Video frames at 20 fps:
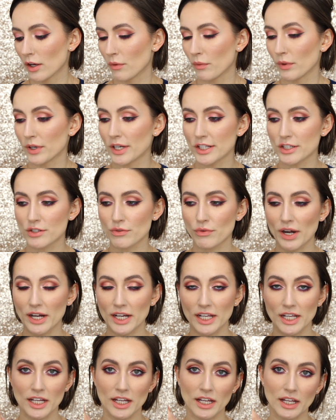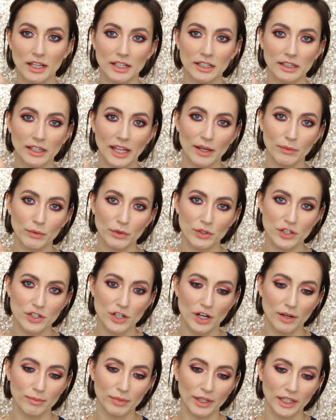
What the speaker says: When it's ready, the light will start